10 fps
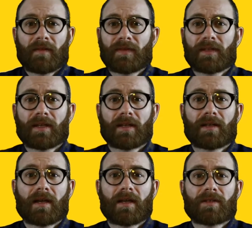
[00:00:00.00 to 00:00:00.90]
feeling
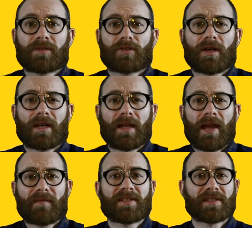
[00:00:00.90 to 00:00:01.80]
a
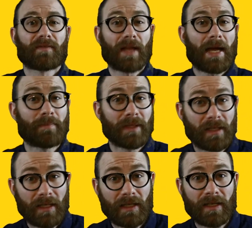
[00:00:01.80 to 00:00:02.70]
heavy sense of
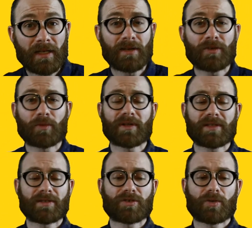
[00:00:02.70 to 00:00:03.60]
liability in an
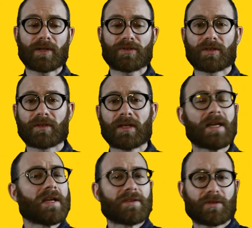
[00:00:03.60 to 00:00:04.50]
interpreted situation.
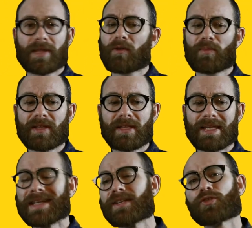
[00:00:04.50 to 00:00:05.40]
So that would be the
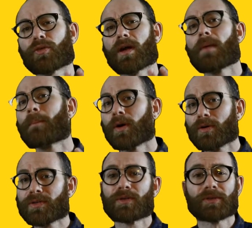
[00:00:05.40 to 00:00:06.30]

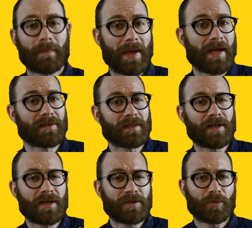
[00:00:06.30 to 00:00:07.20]
intrapersonal demands in
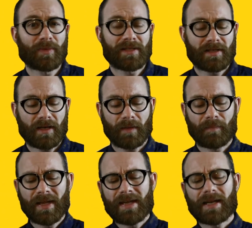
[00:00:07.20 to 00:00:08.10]
an interpreted setting.
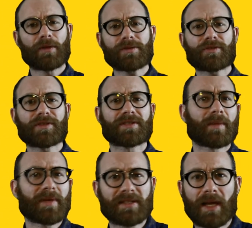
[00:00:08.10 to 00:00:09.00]
Now, those are just
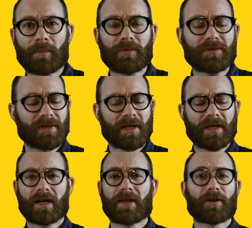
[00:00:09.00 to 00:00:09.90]
some examples.
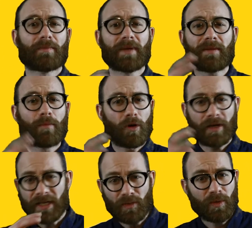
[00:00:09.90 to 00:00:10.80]
There are many more
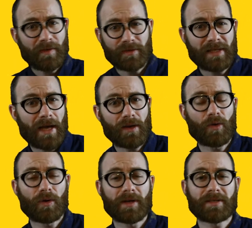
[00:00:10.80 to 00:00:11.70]
in each one of those
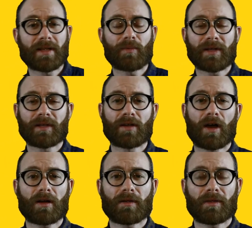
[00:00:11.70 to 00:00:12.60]
categories that we could
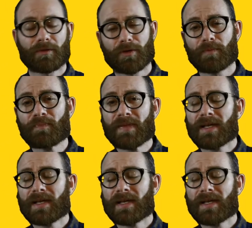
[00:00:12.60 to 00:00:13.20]
talk through.